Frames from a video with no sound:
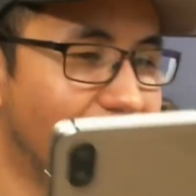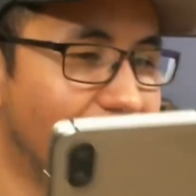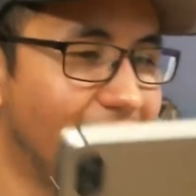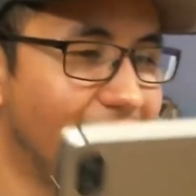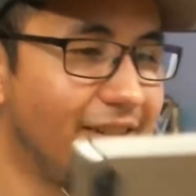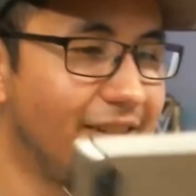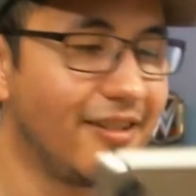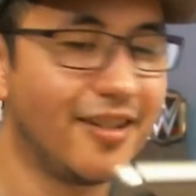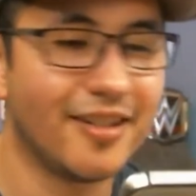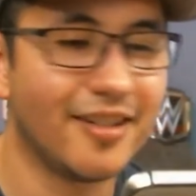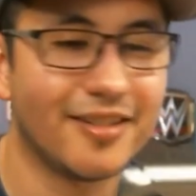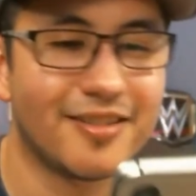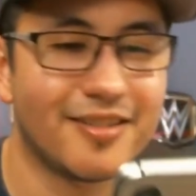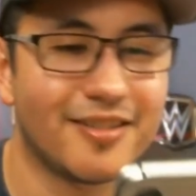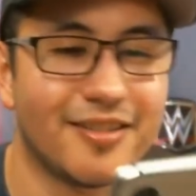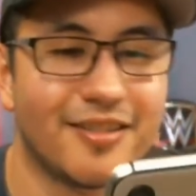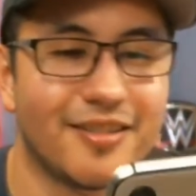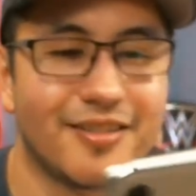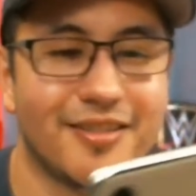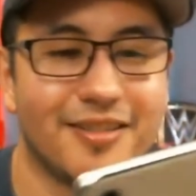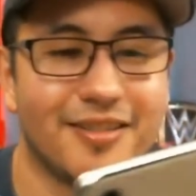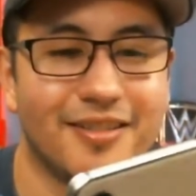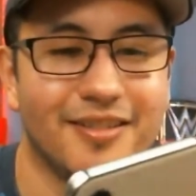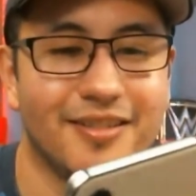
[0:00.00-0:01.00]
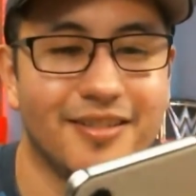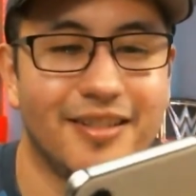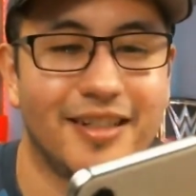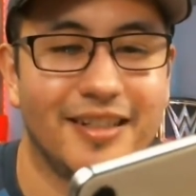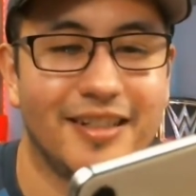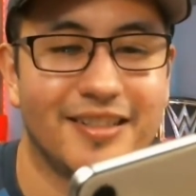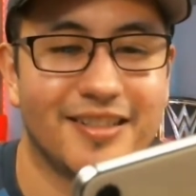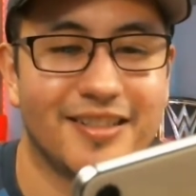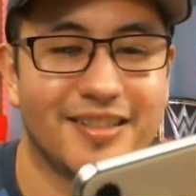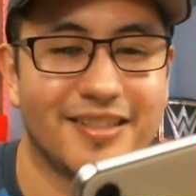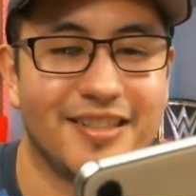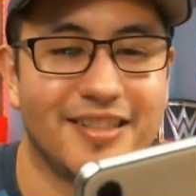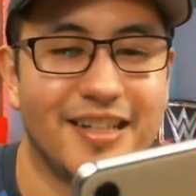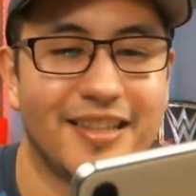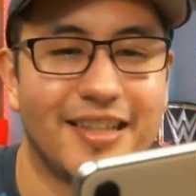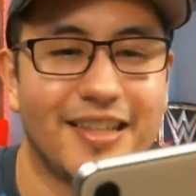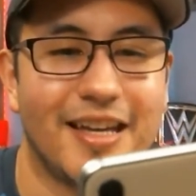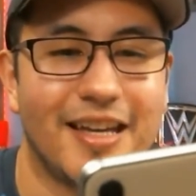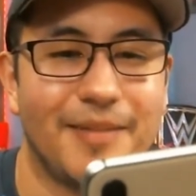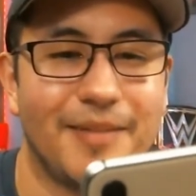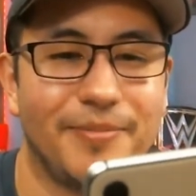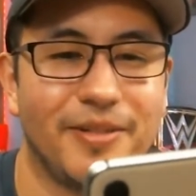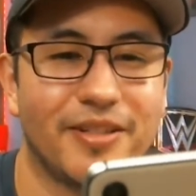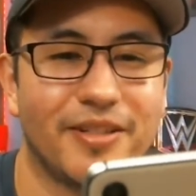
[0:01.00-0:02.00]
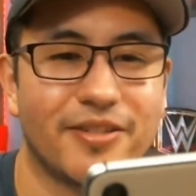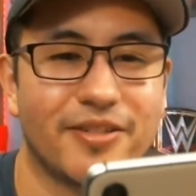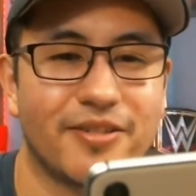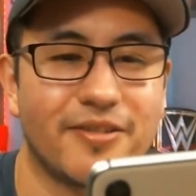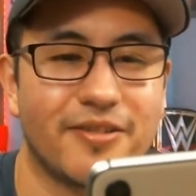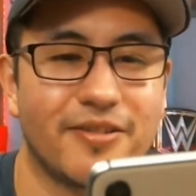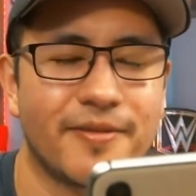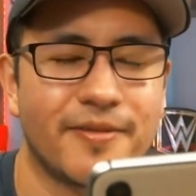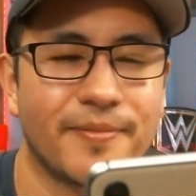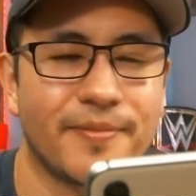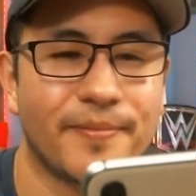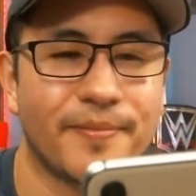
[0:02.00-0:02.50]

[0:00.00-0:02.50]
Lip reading: at how long it took to like just get that picture.